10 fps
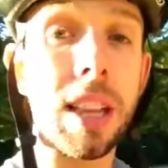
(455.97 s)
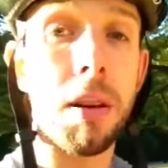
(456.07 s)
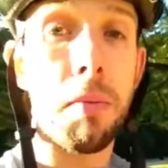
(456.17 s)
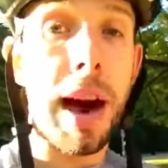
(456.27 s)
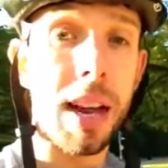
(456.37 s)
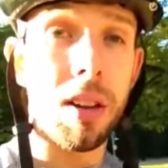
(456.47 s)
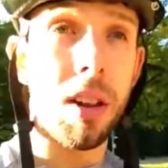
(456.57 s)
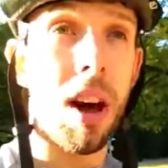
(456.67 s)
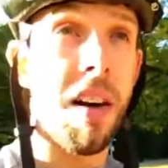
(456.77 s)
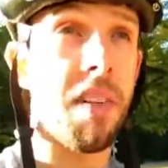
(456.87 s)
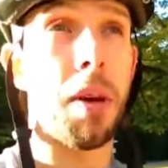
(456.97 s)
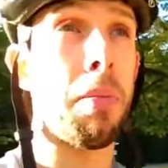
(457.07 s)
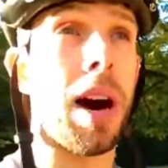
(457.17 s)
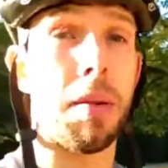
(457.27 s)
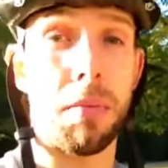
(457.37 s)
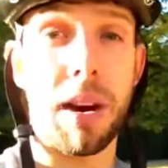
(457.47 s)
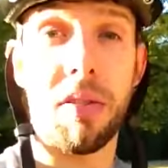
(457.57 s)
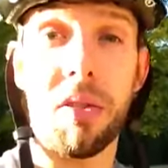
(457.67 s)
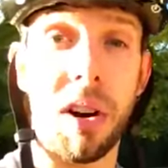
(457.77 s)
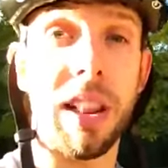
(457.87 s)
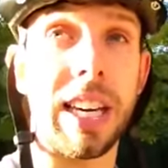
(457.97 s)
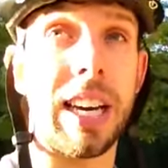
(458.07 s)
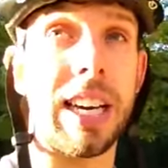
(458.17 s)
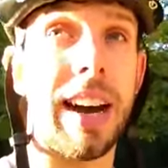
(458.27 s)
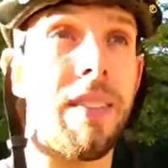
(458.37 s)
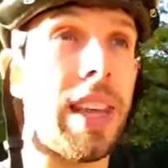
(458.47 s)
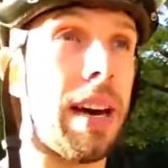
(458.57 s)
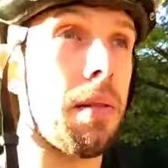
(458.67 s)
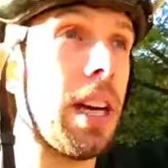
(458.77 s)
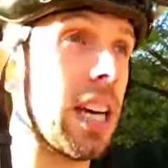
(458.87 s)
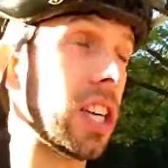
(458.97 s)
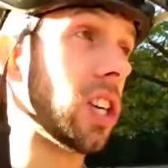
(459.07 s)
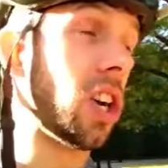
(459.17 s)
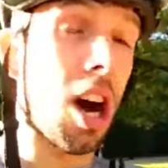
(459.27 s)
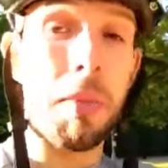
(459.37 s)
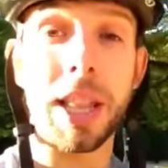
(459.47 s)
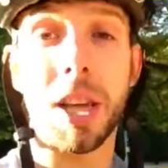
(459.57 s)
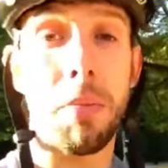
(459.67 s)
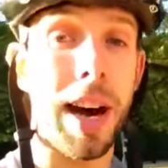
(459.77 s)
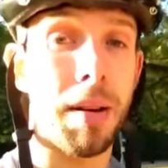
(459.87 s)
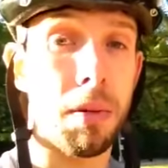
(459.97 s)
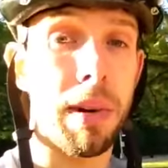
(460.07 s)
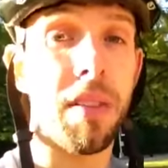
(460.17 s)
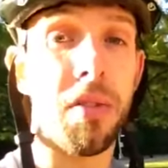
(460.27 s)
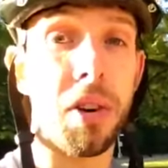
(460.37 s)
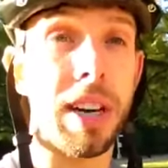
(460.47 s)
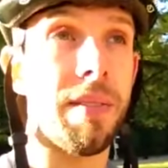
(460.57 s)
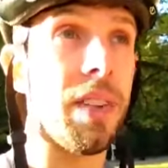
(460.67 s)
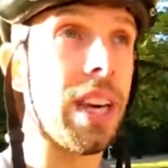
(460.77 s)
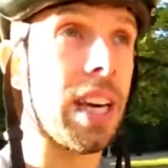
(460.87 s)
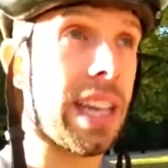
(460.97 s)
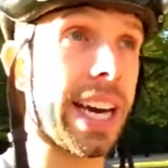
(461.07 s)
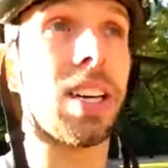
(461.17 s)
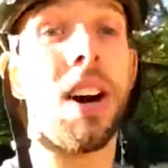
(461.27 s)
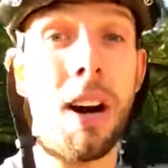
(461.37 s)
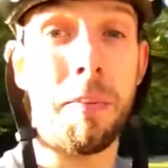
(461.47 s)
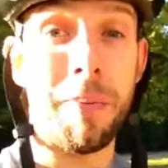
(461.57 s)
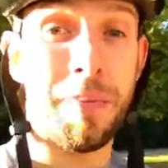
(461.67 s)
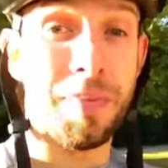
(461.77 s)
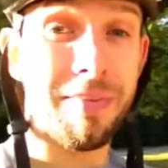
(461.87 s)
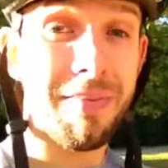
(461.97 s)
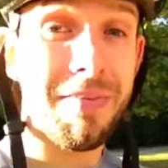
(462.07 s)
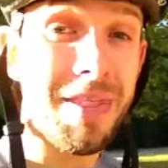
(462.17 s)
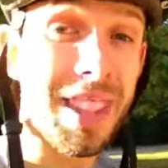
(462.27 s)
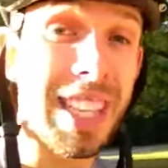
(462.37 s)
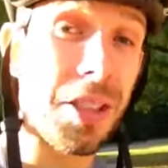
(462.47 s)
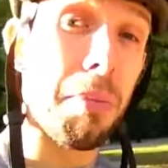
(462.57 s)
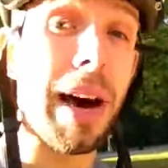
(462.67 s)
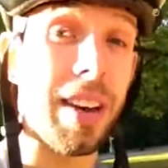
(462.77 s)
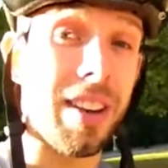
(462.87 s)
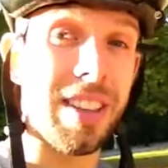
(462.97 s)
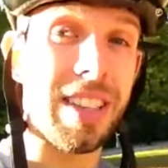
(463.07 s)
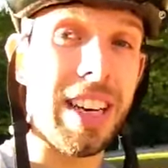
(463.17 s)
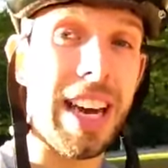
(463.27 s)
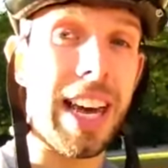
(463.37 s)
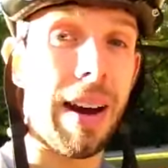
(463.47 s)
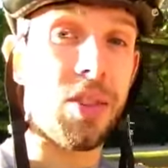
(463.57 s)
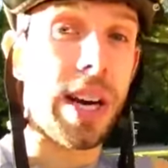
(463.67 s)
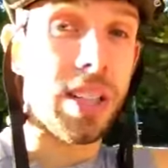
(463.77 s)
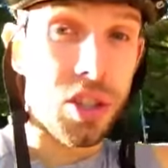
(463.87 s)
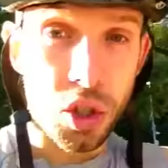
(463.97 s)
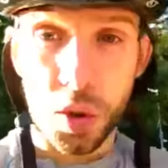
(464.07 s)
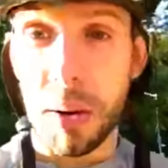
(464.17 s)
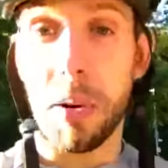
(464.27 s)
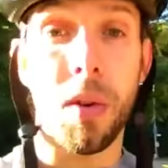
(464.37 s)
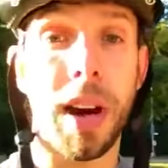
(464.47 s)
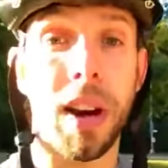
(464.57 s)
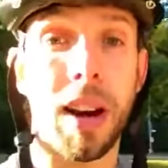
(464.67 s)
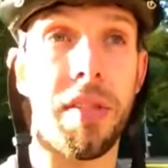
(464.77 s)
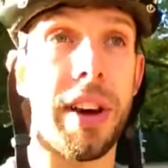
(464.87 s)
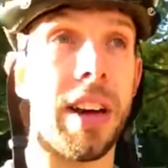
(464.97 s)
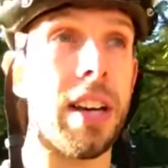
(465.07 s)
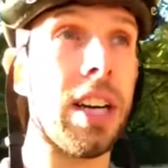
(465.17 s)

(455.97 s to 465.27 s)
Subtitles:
the pedal off of the bottom of my foot. Like I got that gum on the bottom of my foot. That gum is the pedal, and I'm trying to scrape it right off there.